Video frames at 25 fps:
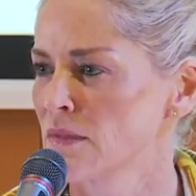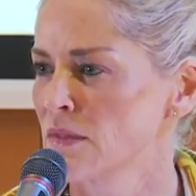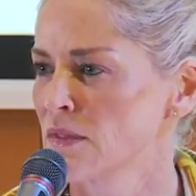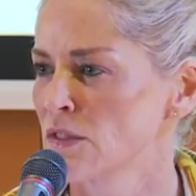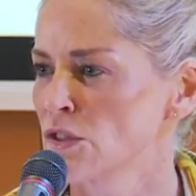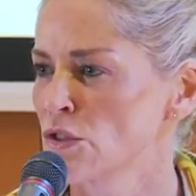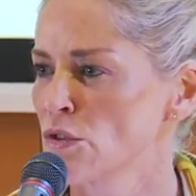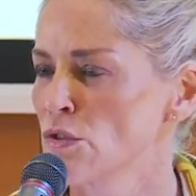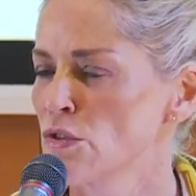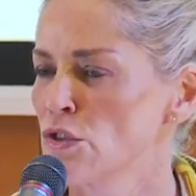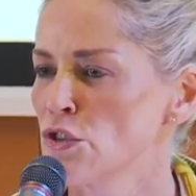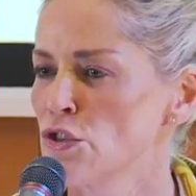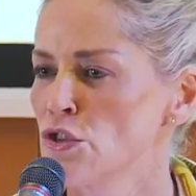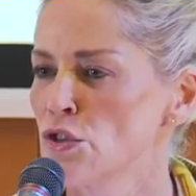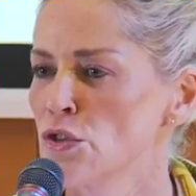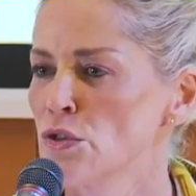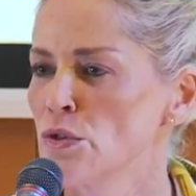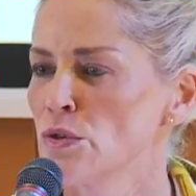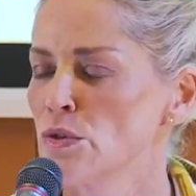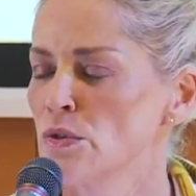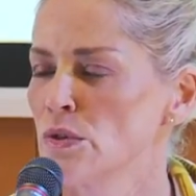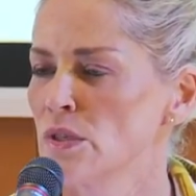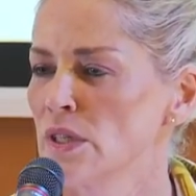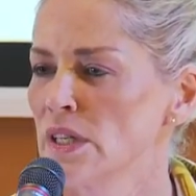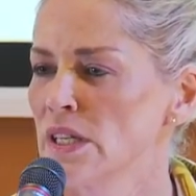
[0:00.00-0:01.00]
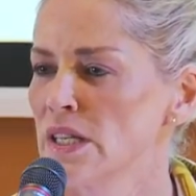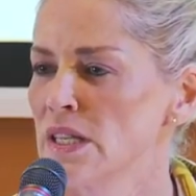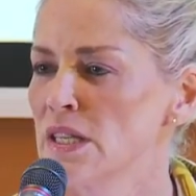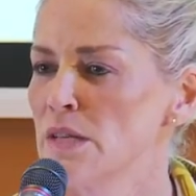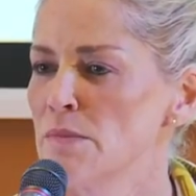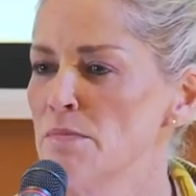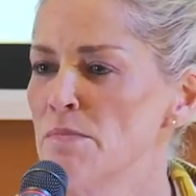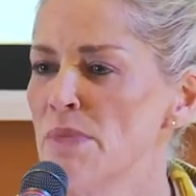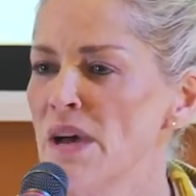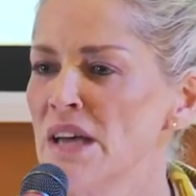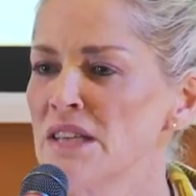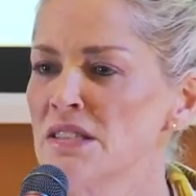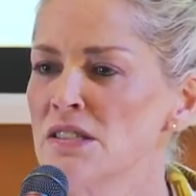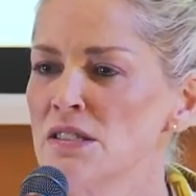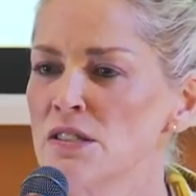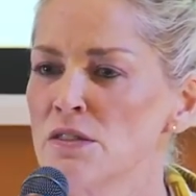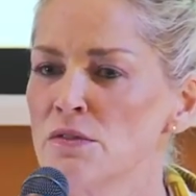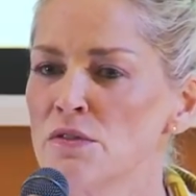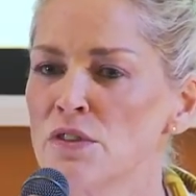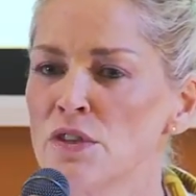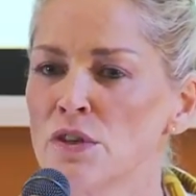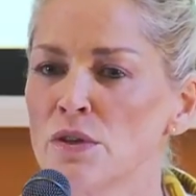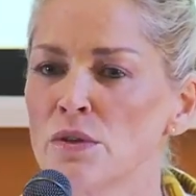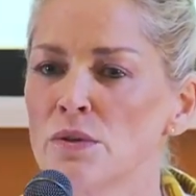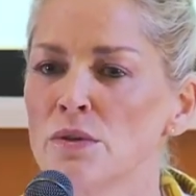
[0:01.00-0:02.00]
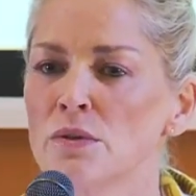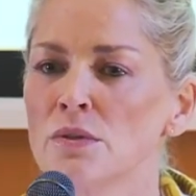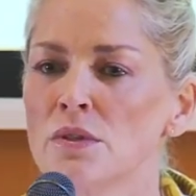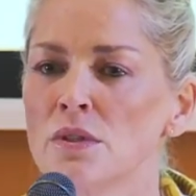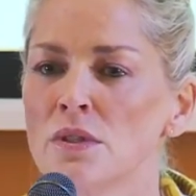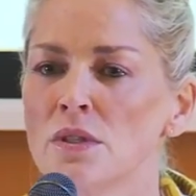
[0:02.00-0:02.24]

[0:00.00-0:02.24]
so that you, in the best of you,